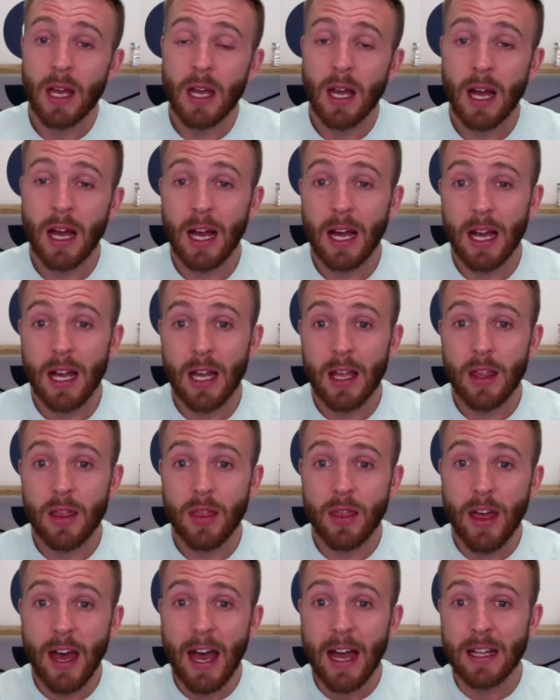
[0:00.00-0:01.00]

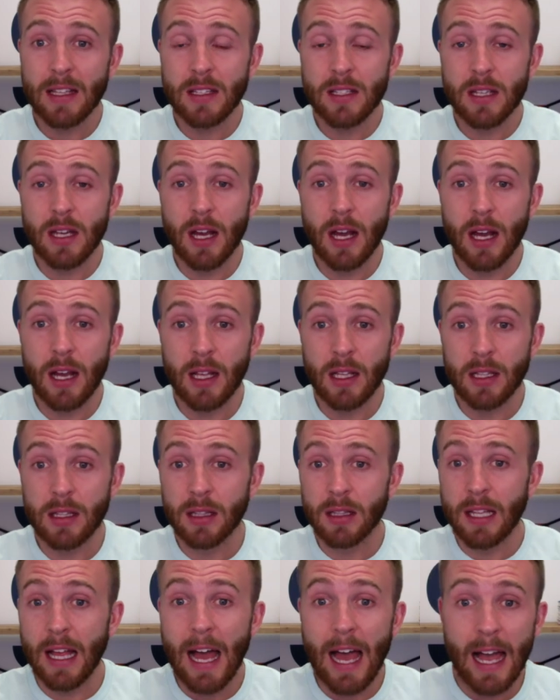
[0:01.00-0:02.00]
that
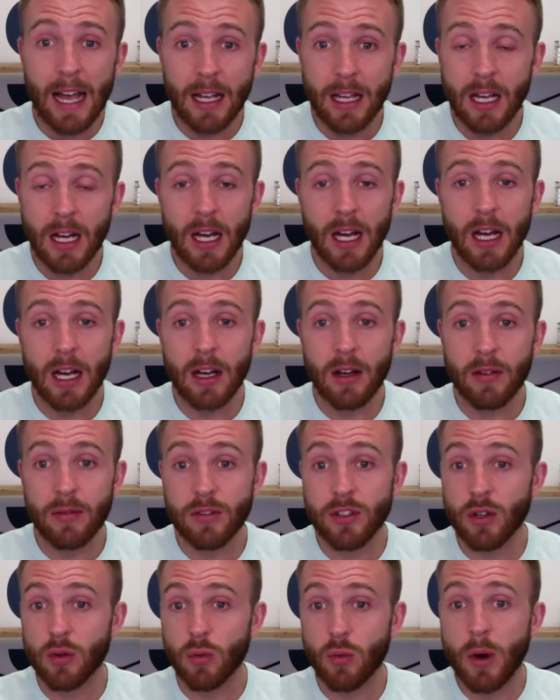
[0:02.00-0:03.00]
lack
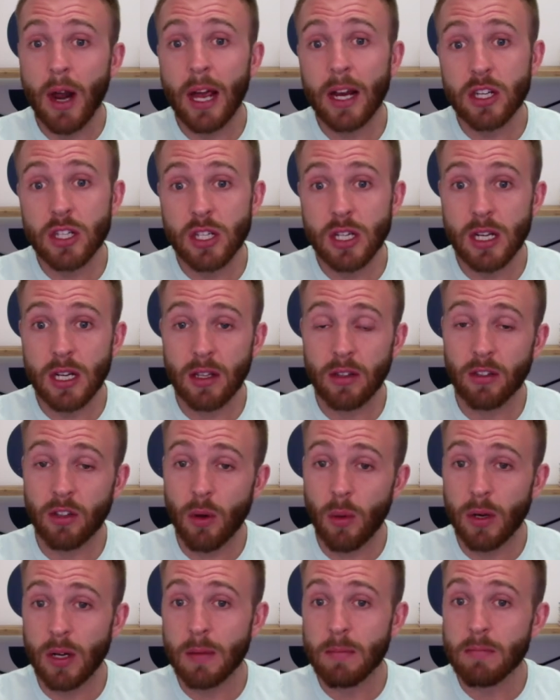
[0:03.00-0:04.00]
of direction is
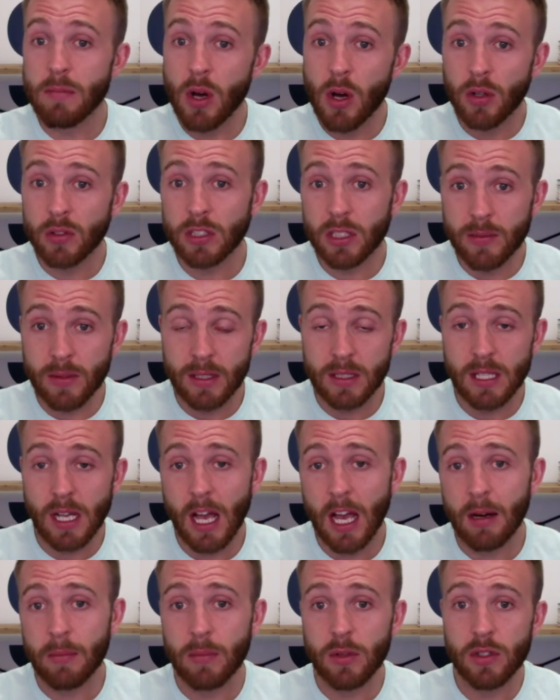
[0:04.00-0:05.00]
going to most of the
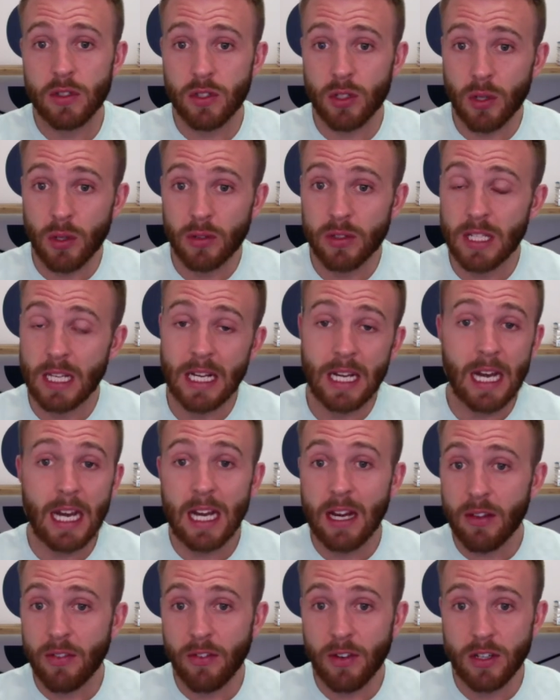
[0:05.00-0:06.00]
time result in
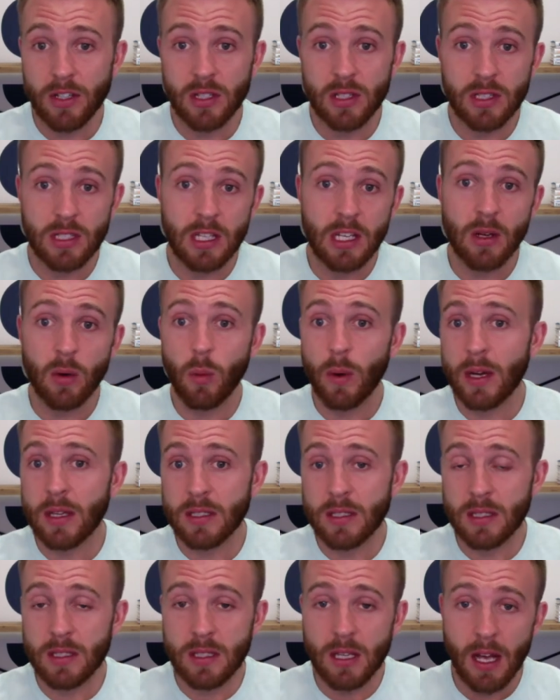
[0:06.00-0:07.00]
inefficiency,
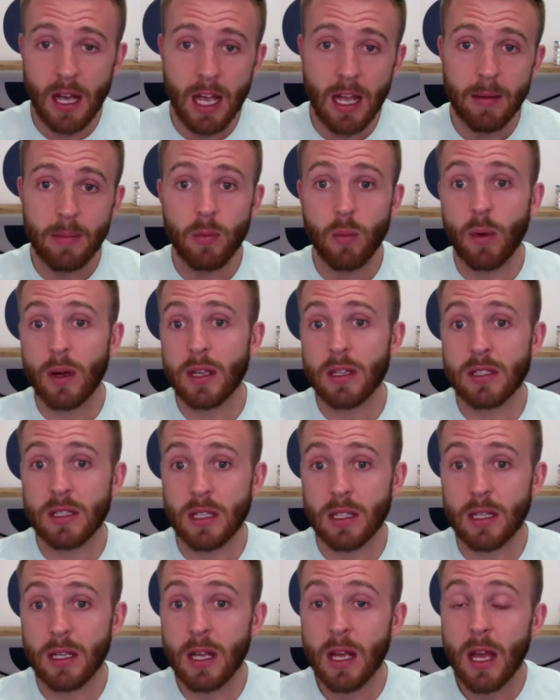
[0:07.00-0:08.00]
wasted time,
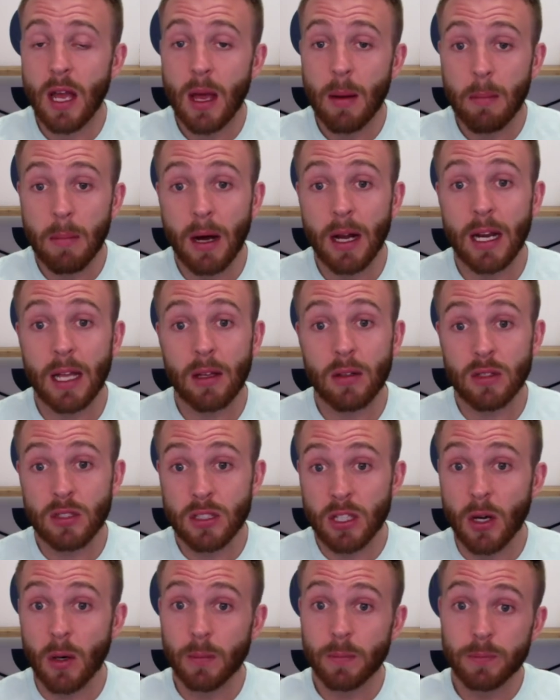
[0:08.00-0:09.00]
wasted money.
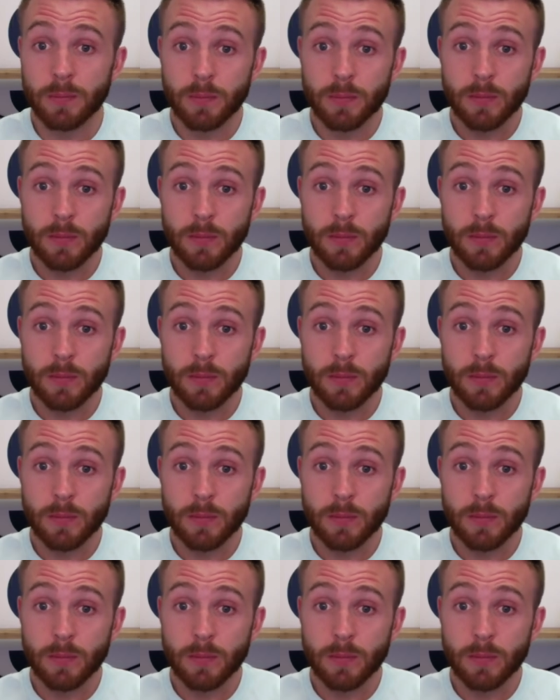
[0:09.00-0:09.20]
So